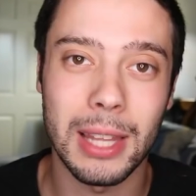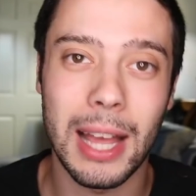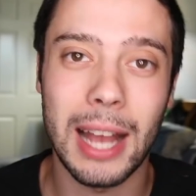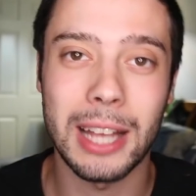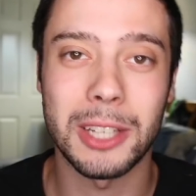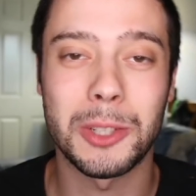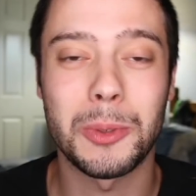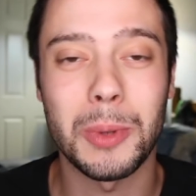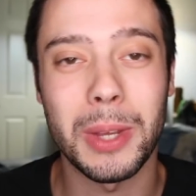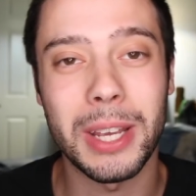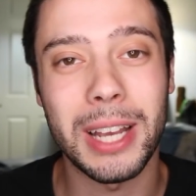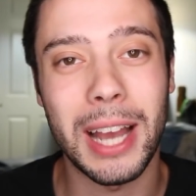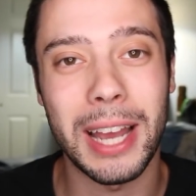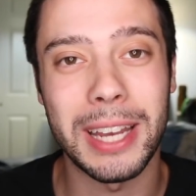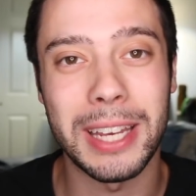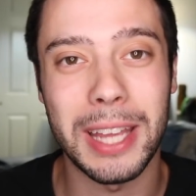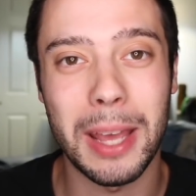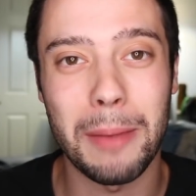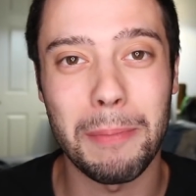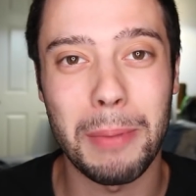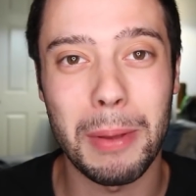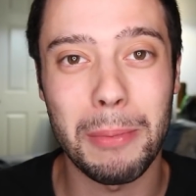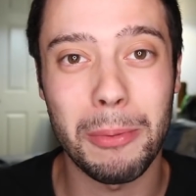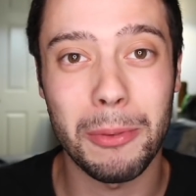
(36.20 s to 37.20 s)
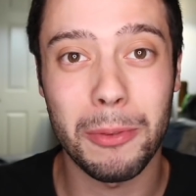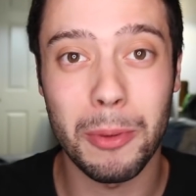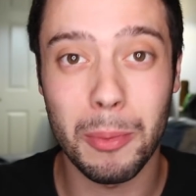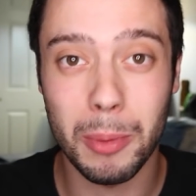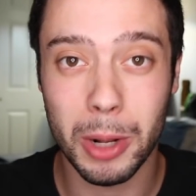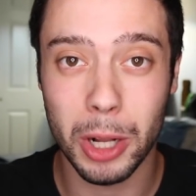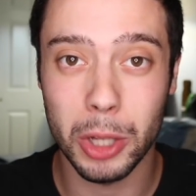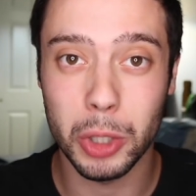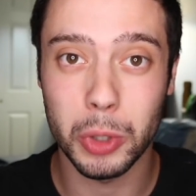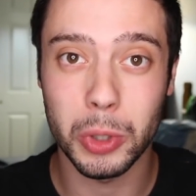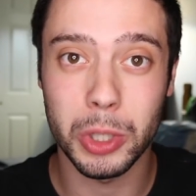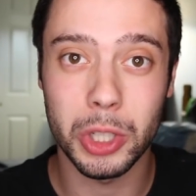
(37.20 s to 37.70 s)
Last week, I DM'd people from
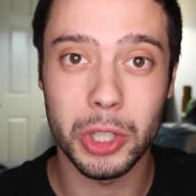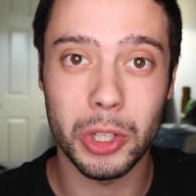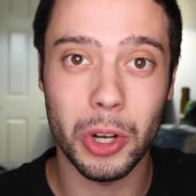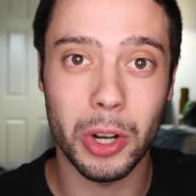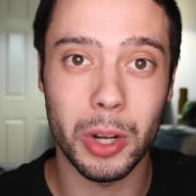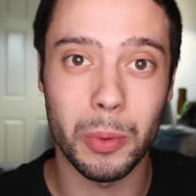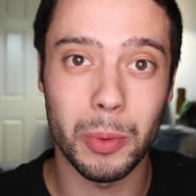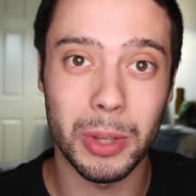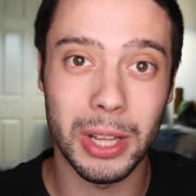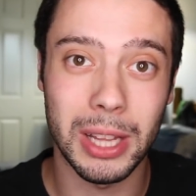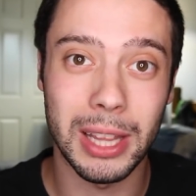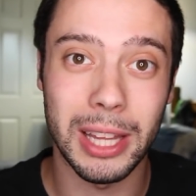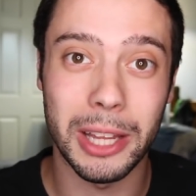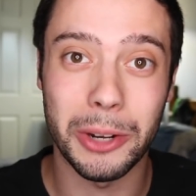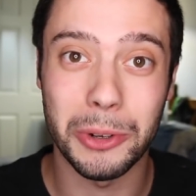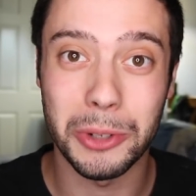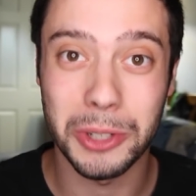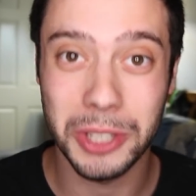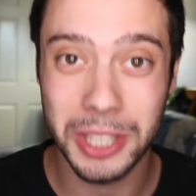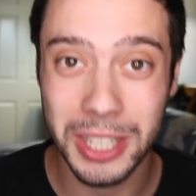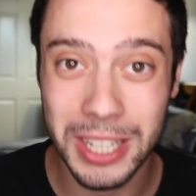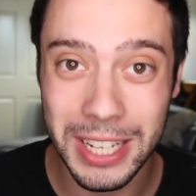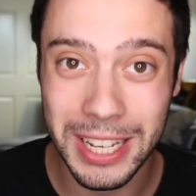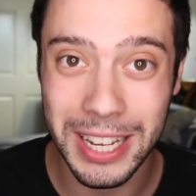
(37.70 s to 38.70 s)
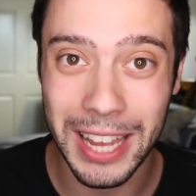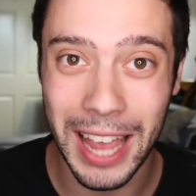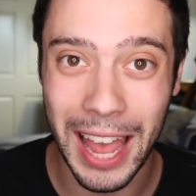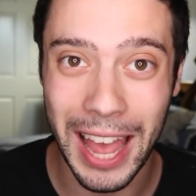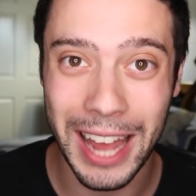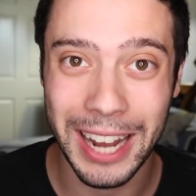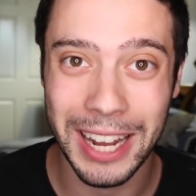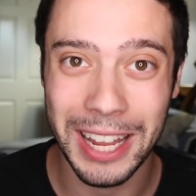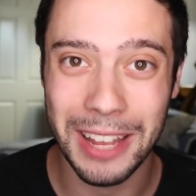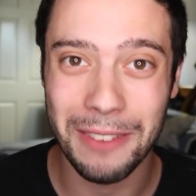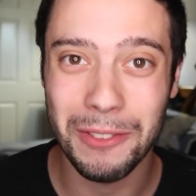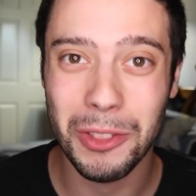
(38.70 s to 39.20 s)
countries starting with the letter C,
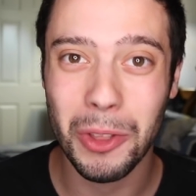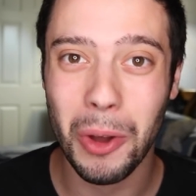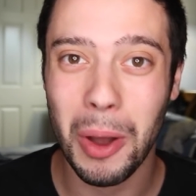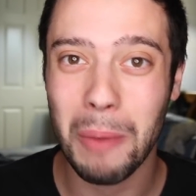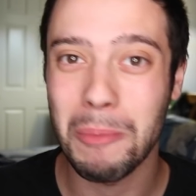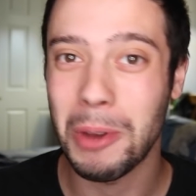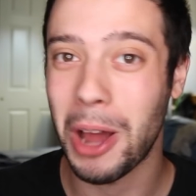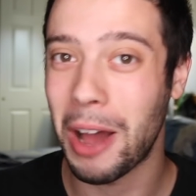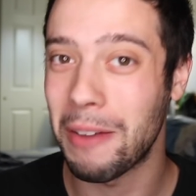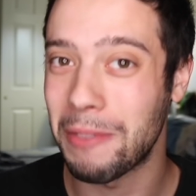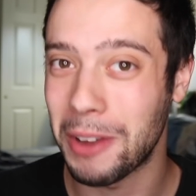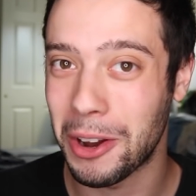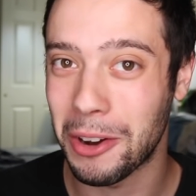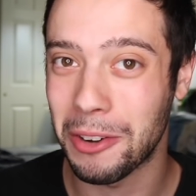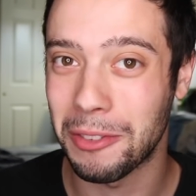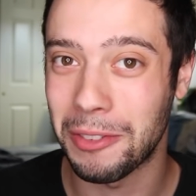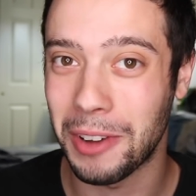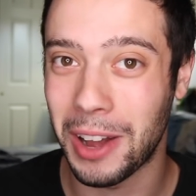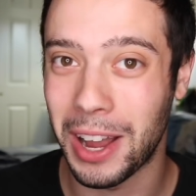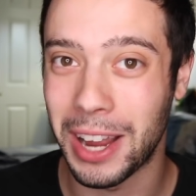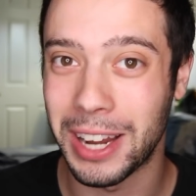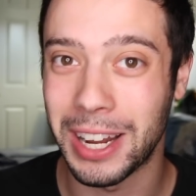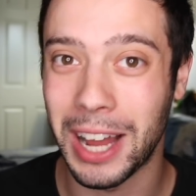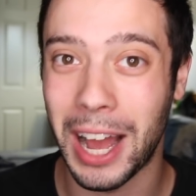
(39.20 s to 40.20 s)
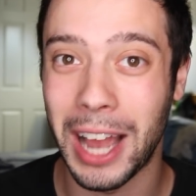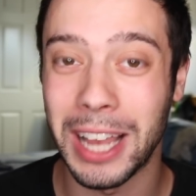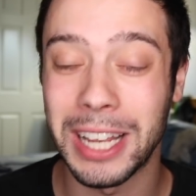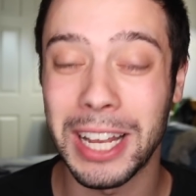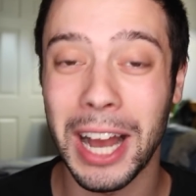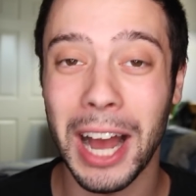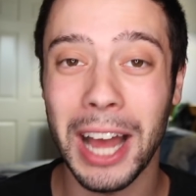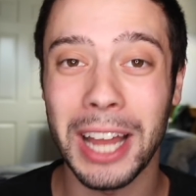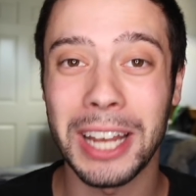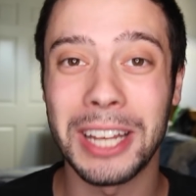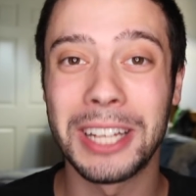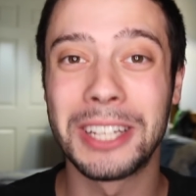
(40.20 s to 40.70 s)
and even though I'm not verified, I
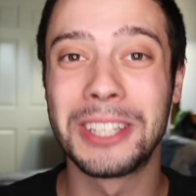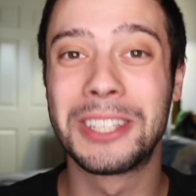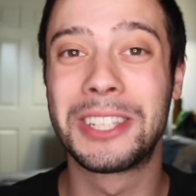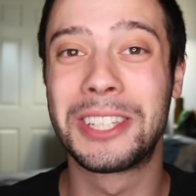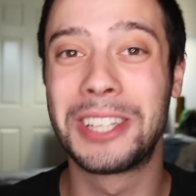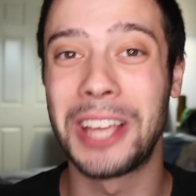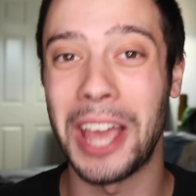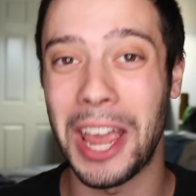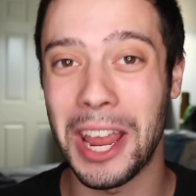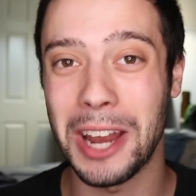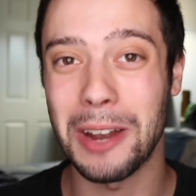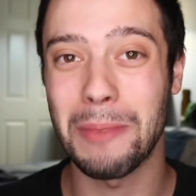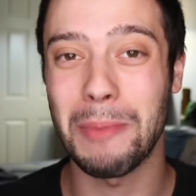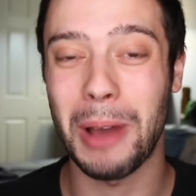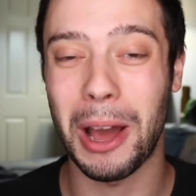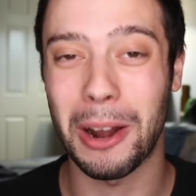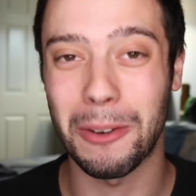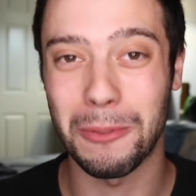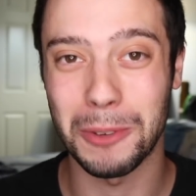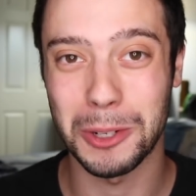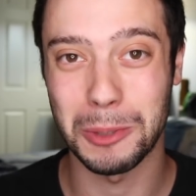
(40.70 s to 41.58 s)
got an insane amount of